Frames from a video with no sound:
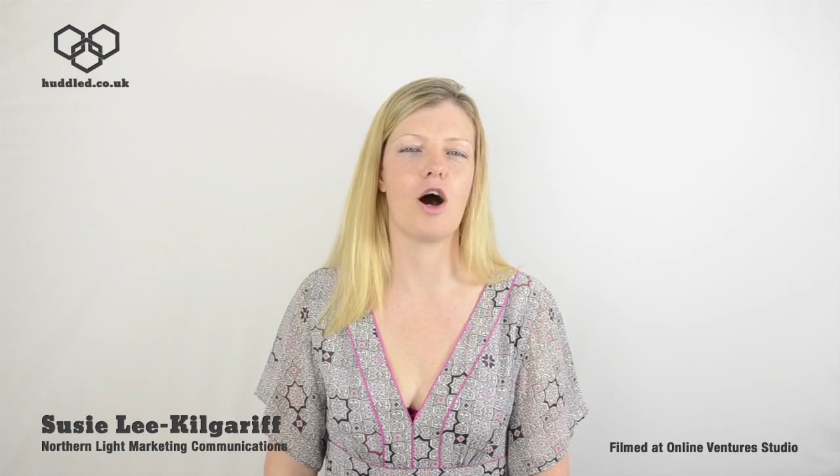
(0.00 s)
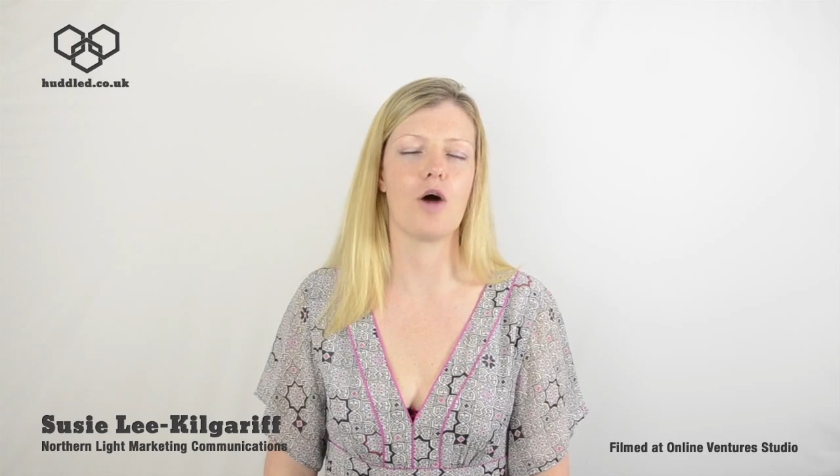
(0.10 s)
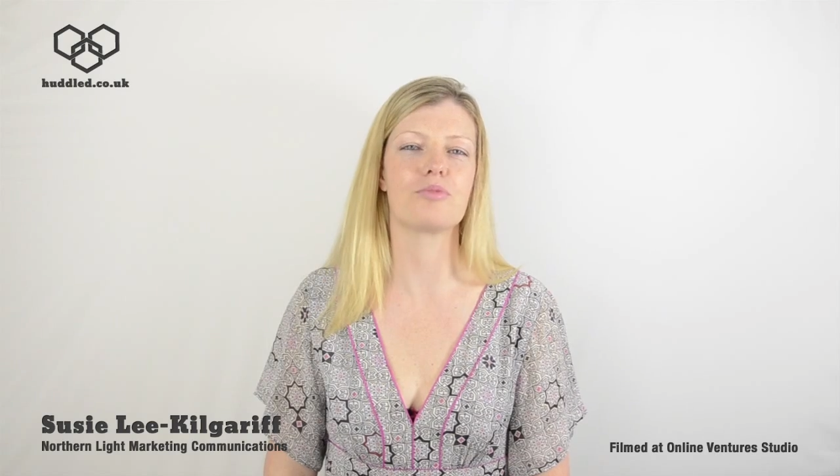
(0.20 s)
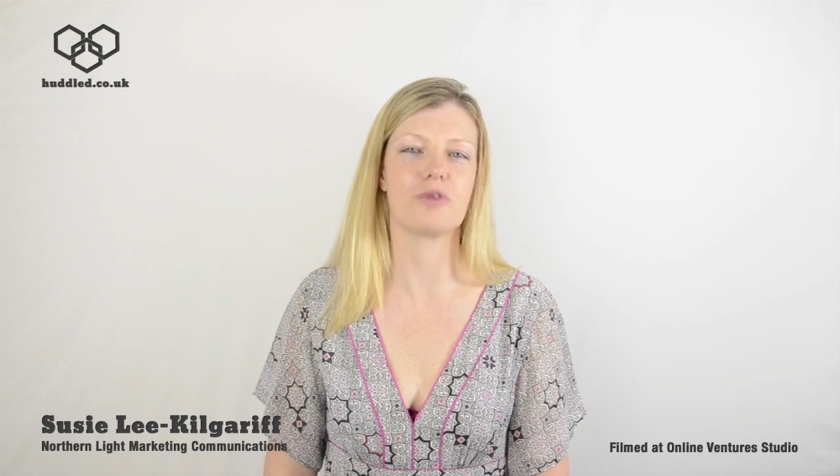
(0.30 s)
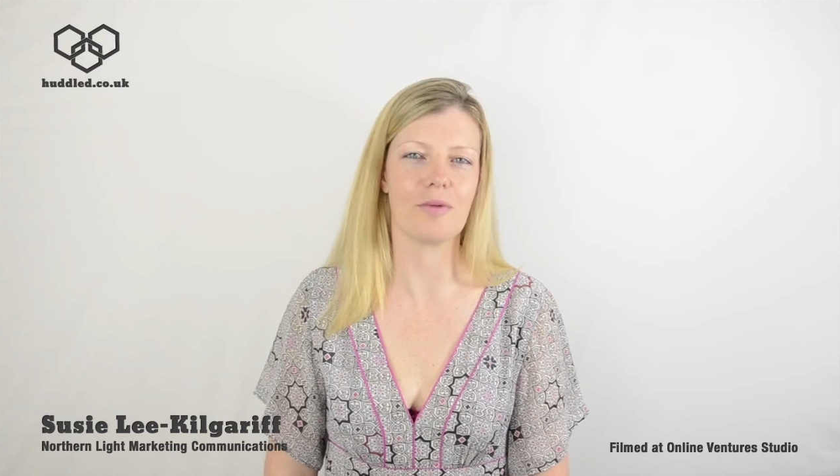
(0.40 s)
are
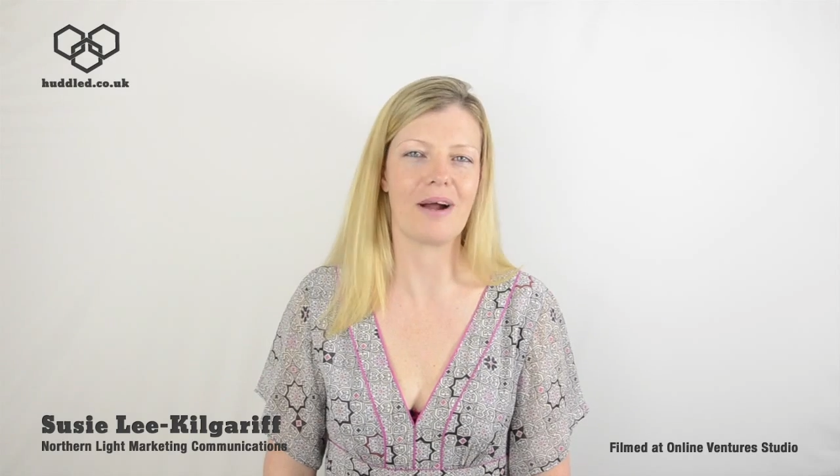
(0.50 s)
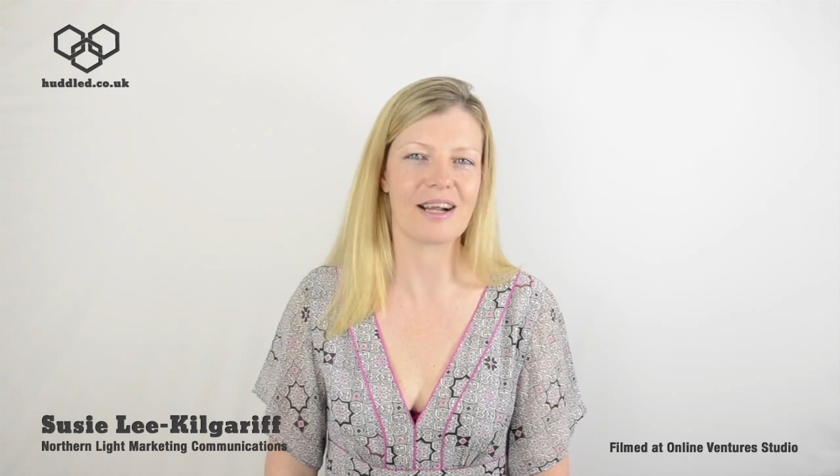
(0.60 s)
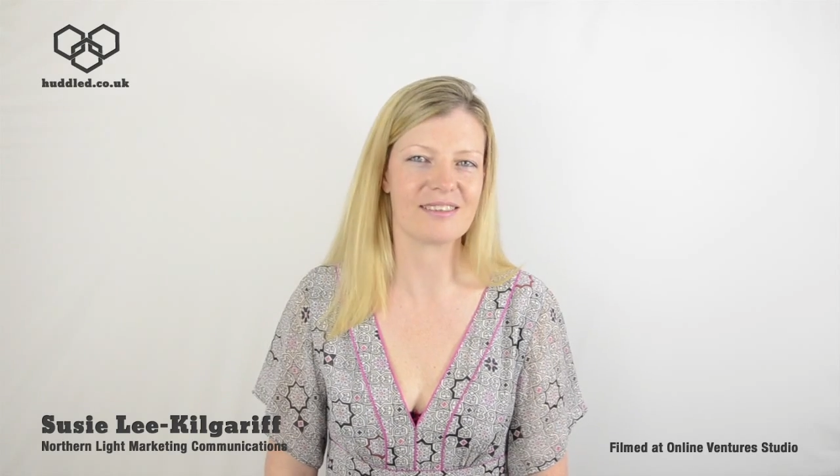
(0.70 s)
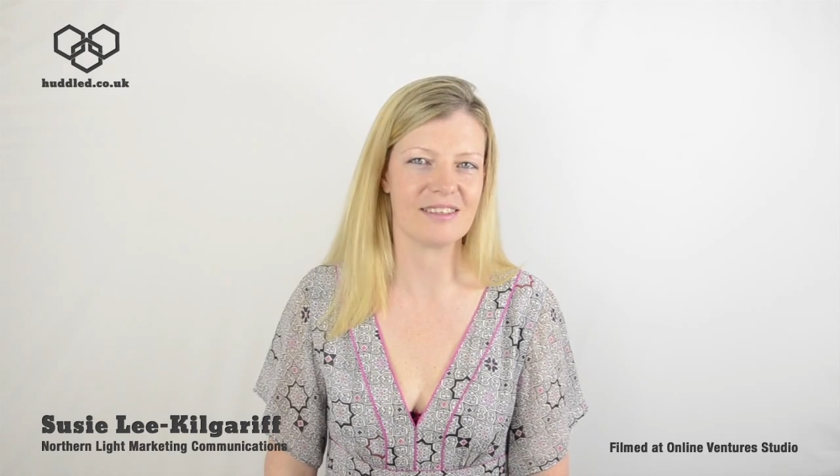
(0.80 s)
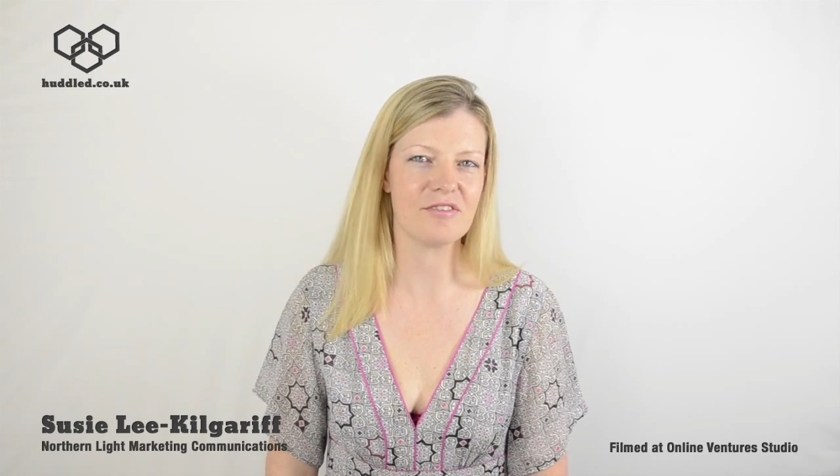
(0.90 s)

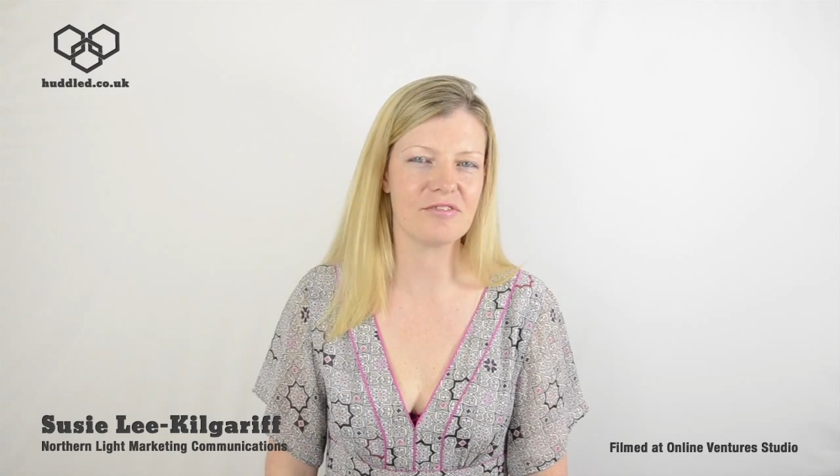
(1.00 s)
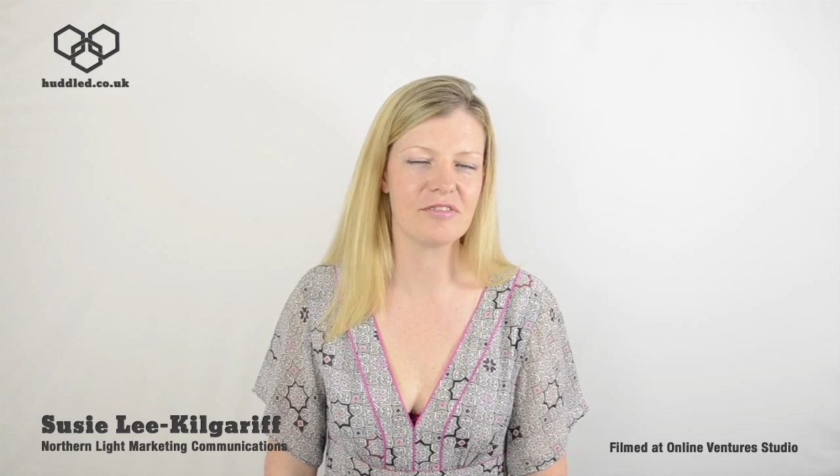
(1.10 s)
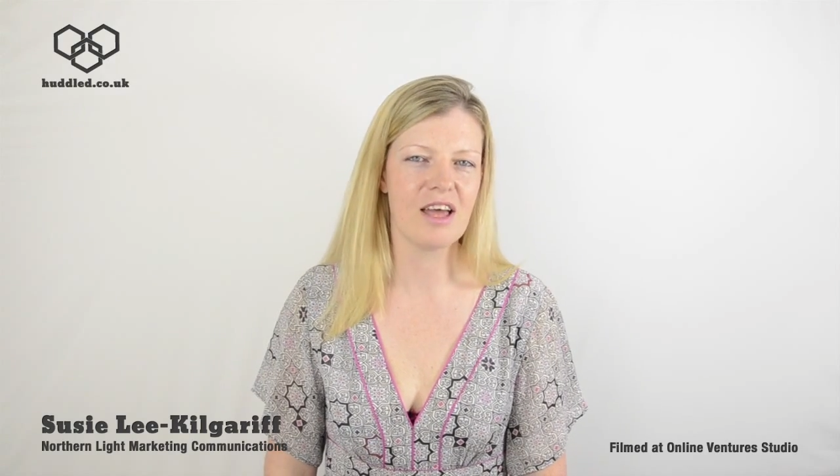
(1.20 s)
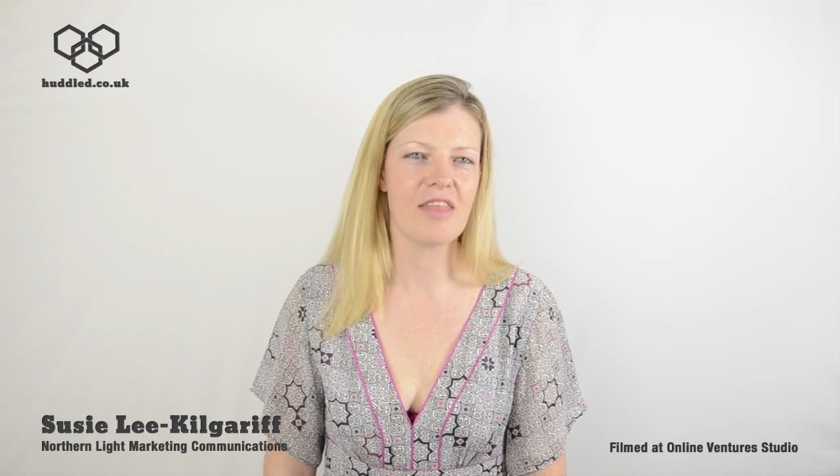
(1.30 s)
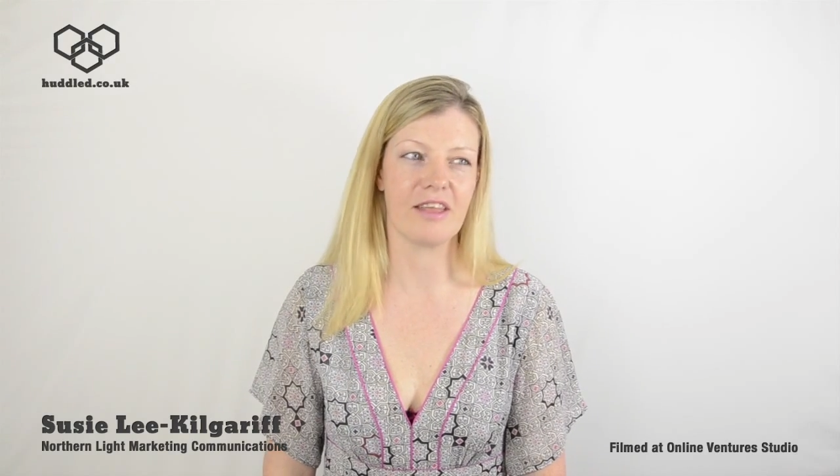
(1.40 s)
proactive,
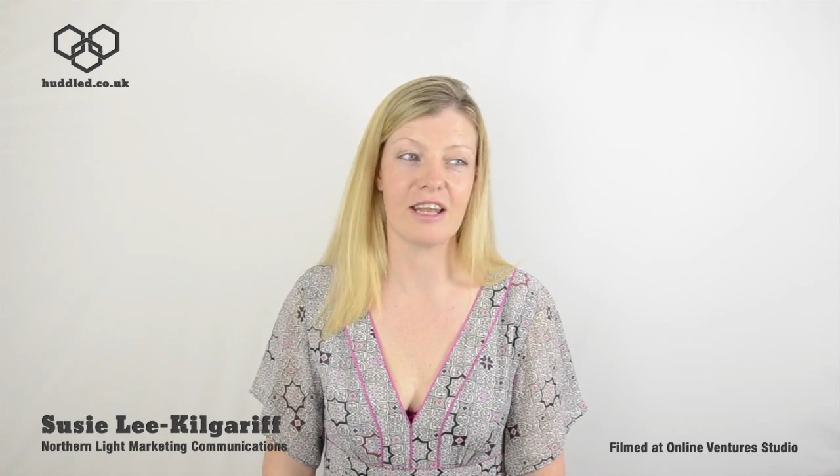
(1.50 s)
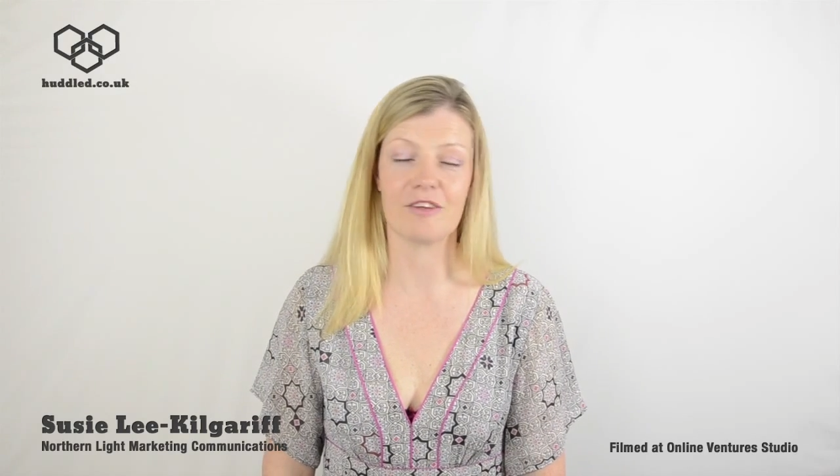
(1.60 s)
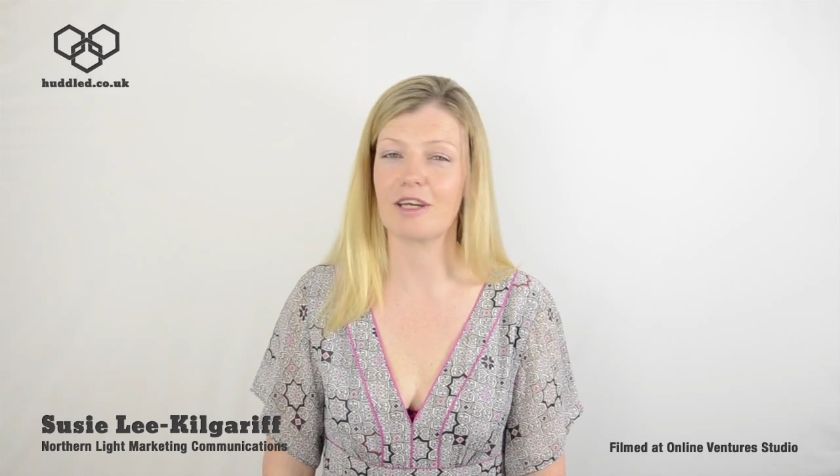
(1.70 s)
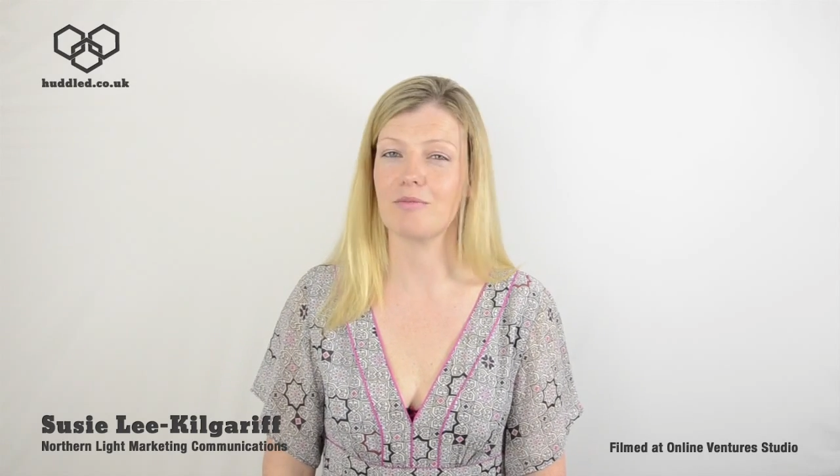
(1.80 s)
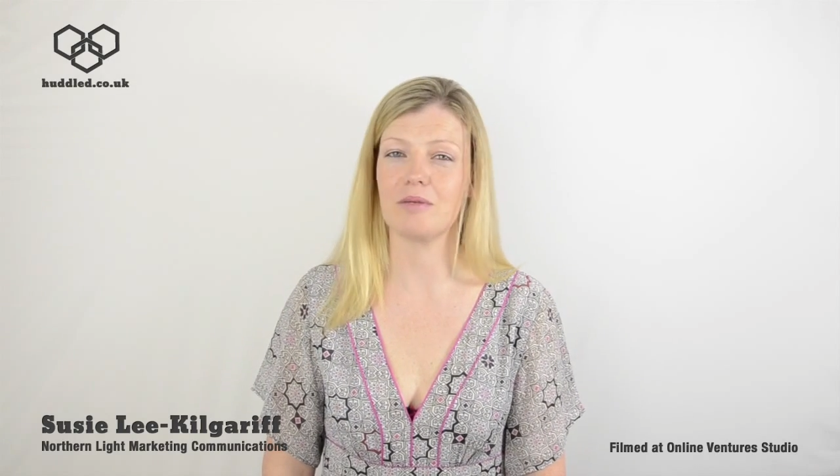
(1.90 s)
then I'd
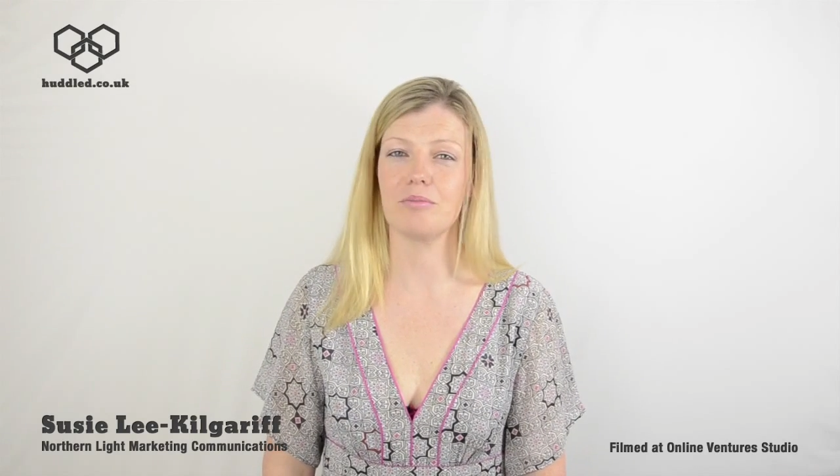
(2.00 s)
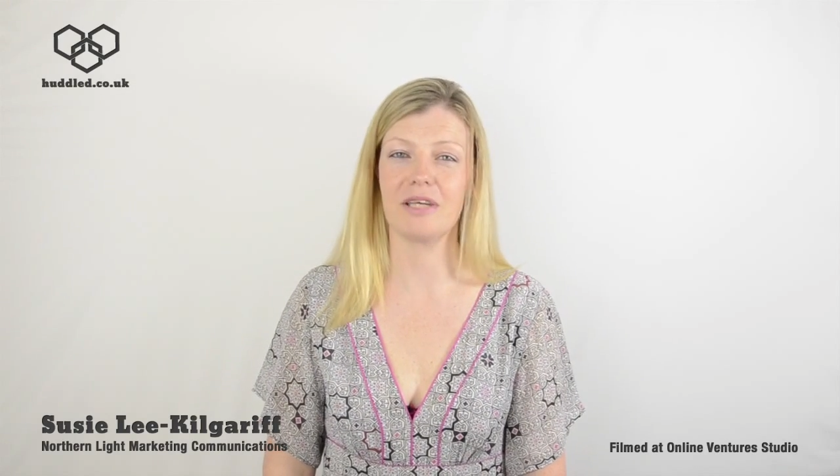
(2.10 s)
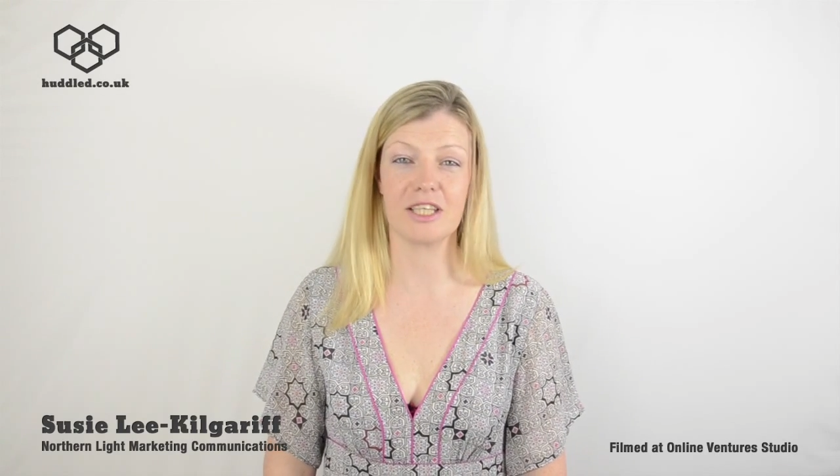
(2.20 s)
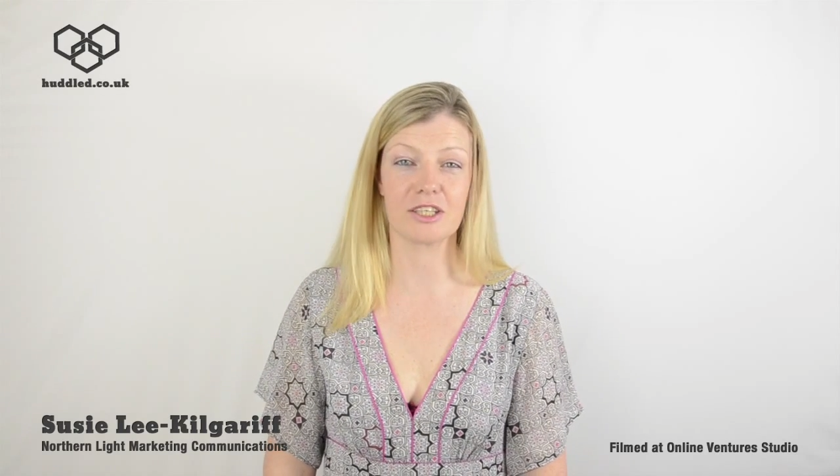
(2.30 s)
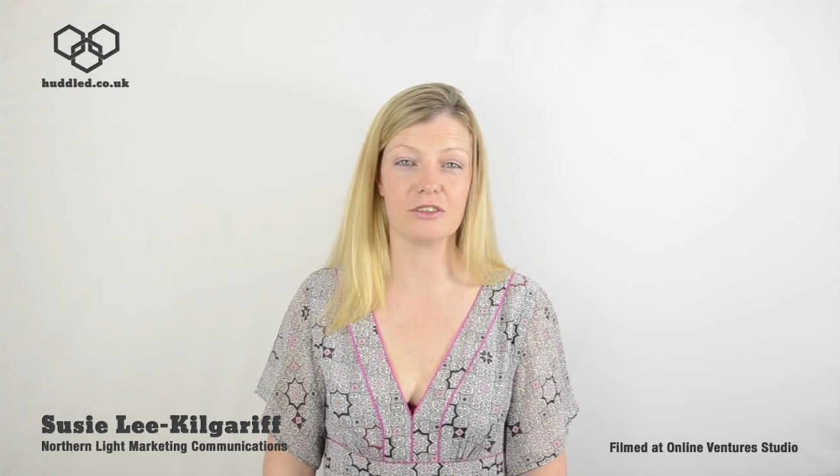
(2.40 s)
recommend
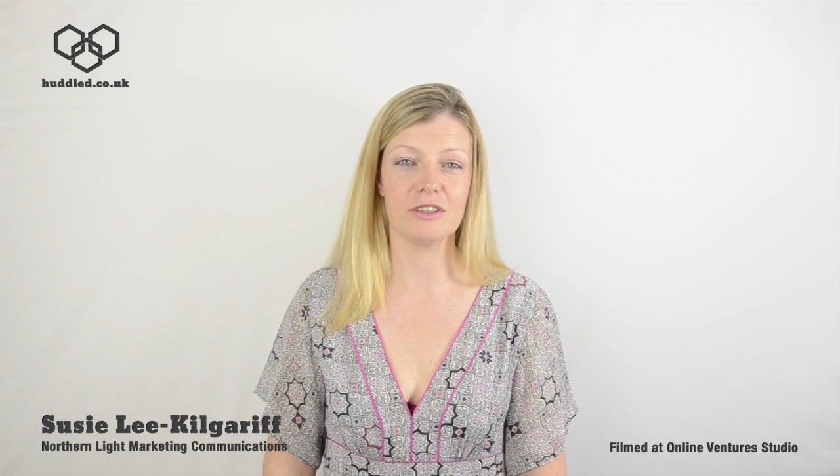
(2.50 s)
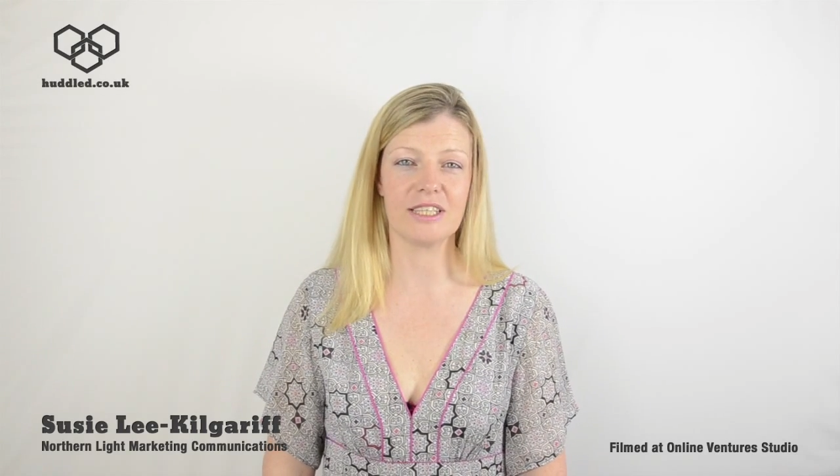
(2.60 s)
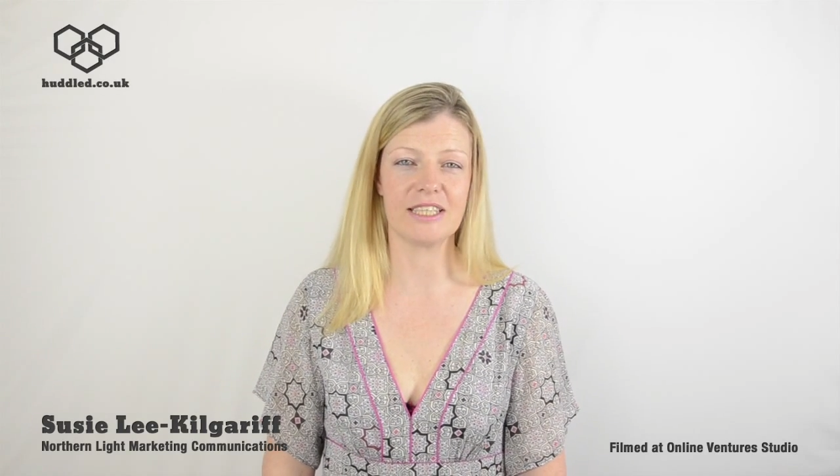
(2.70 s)
Pinnacle